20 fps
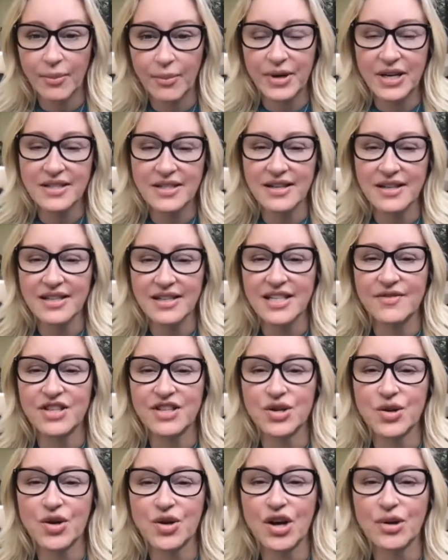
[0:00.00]
He's on a TV
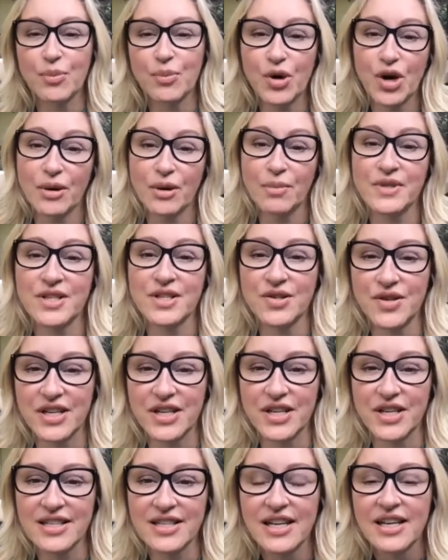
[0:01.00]
show called Murdoch
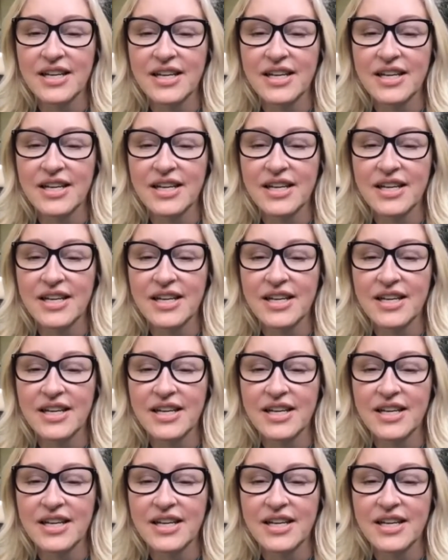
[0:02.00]
Mysteries.